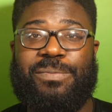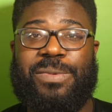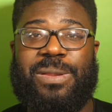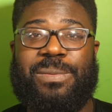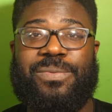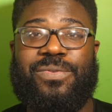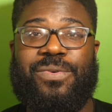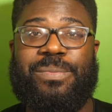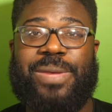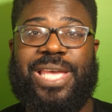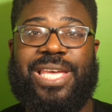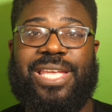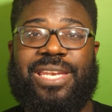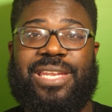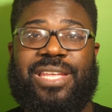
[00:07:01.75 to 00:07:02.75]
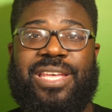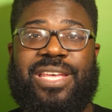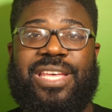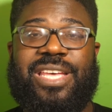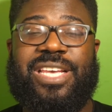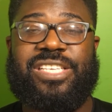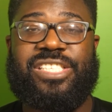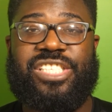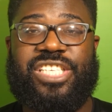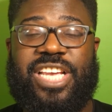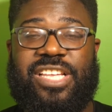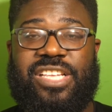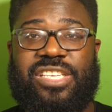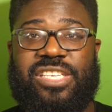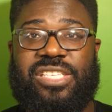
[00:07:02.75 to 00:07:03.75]
minute before making his
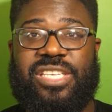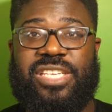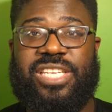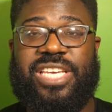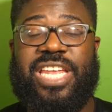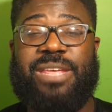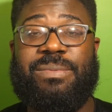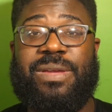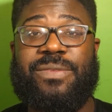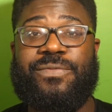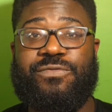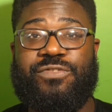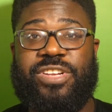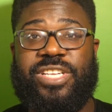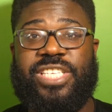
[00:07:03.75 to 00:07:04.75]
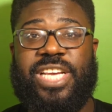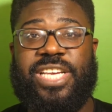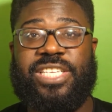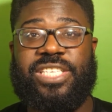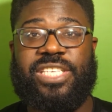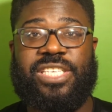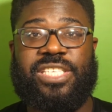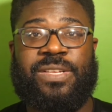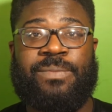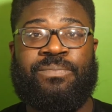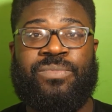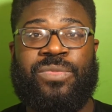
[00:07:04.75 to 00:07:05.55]
changes. In the end, he made 3 changes.